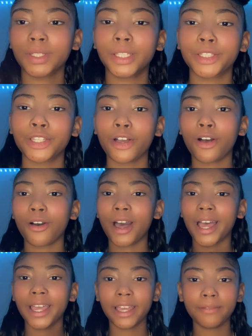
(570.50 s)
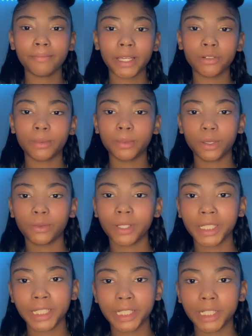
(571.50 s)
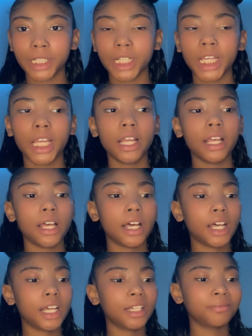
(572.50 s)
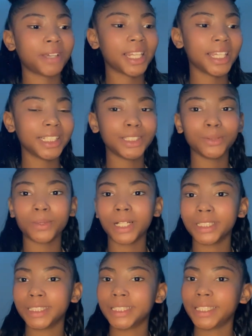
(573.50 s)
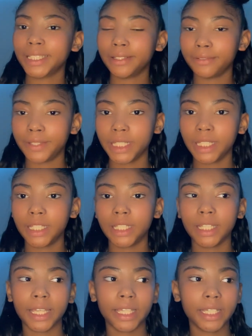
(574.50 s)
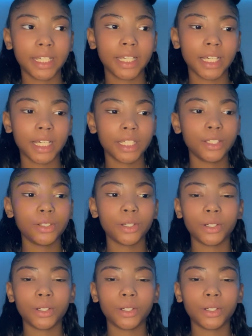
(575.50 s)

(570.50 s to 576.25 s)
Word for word: Y'all, I have my remote right here. Um, I like to watch TV, like, you know,